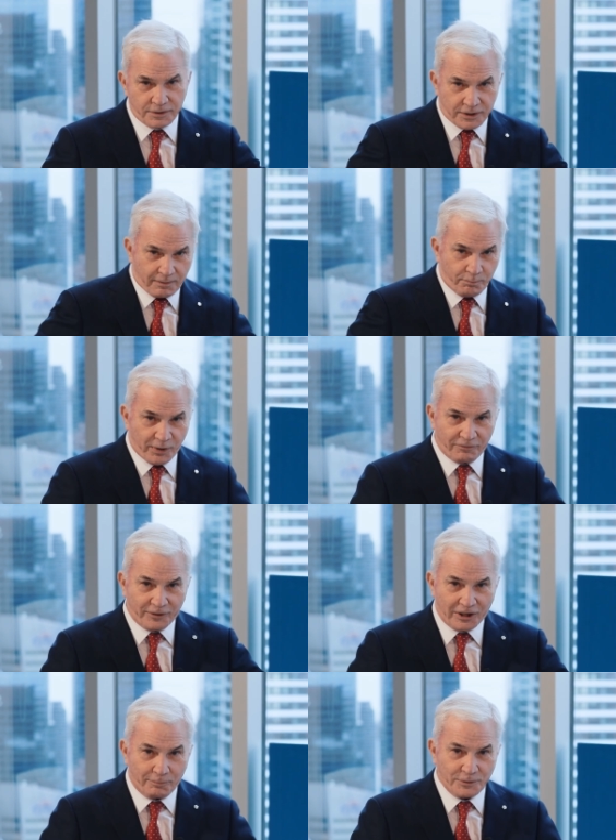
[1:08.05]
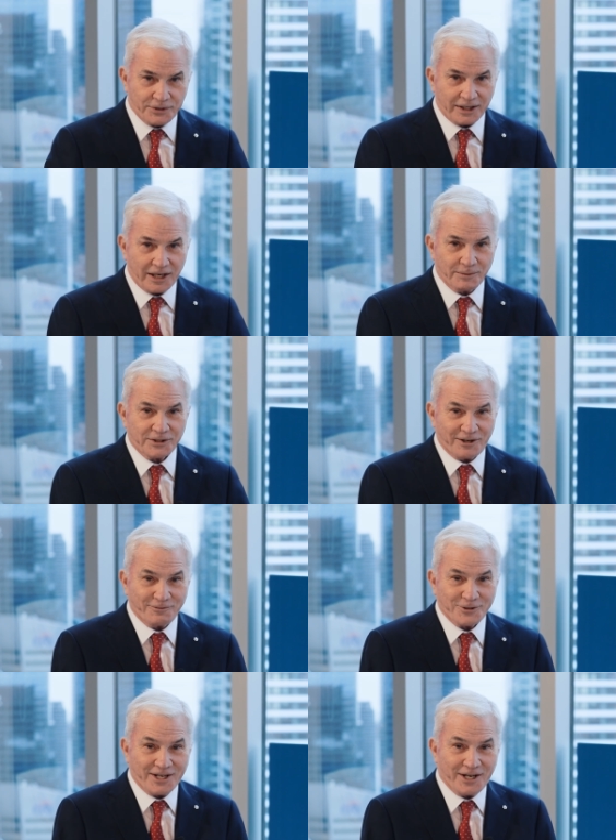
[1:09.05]
stop puffing up and saying, I'm the
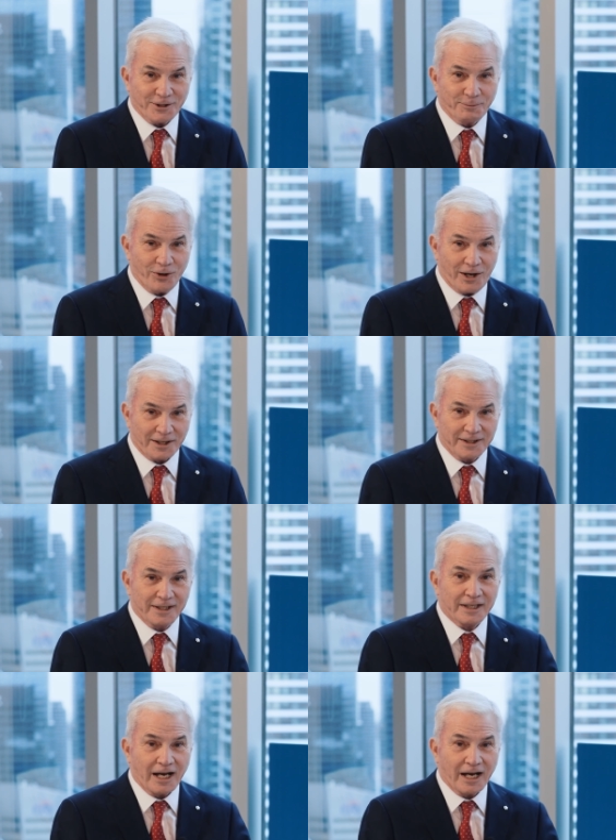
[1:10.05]
toughest guy in the block.